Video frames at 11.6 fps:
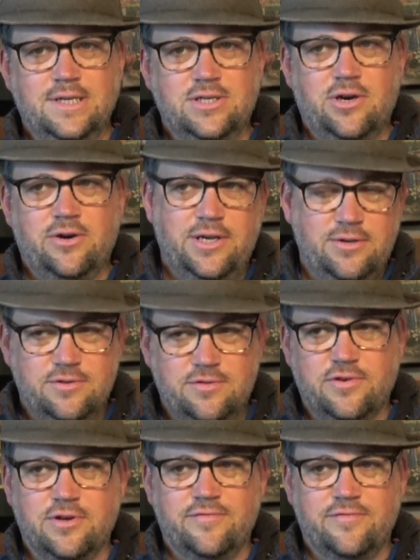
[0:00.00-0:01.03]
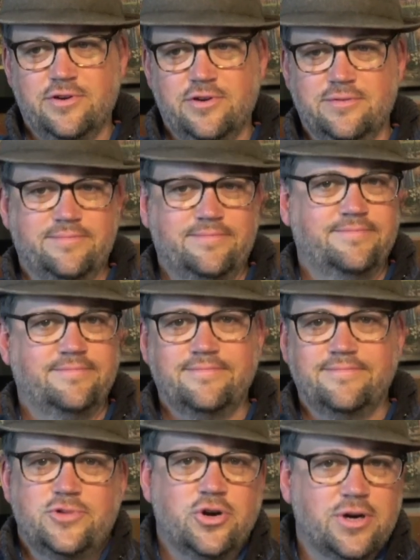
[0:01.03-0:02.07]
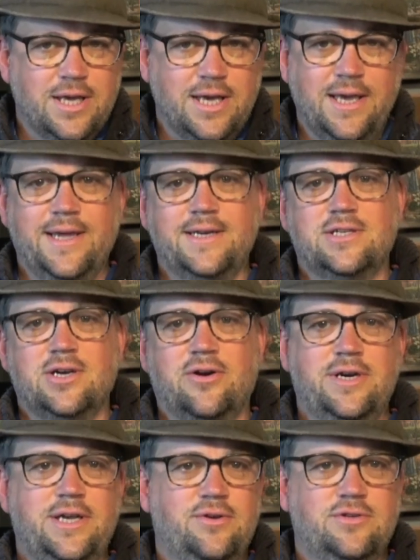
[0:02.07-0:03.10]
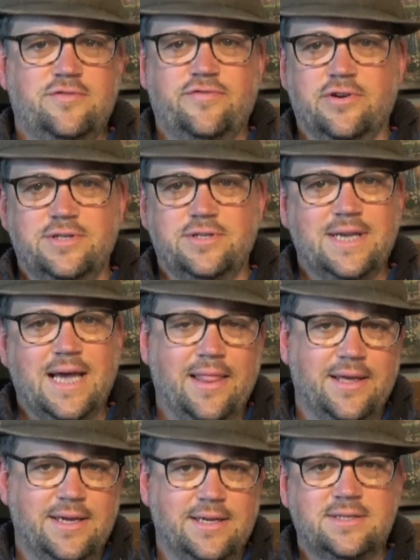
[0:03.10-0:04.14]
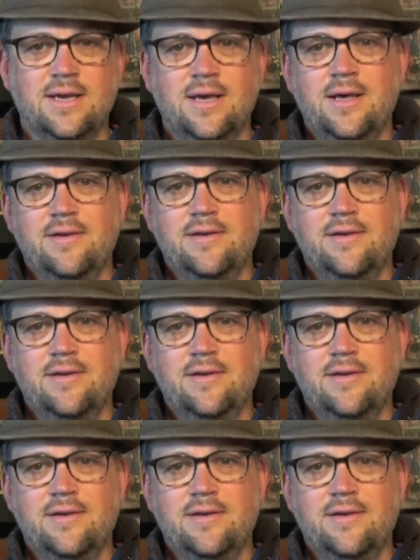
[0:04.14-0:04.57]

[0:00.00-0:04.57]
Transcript: it's already used for cooking, and it's already used for salads,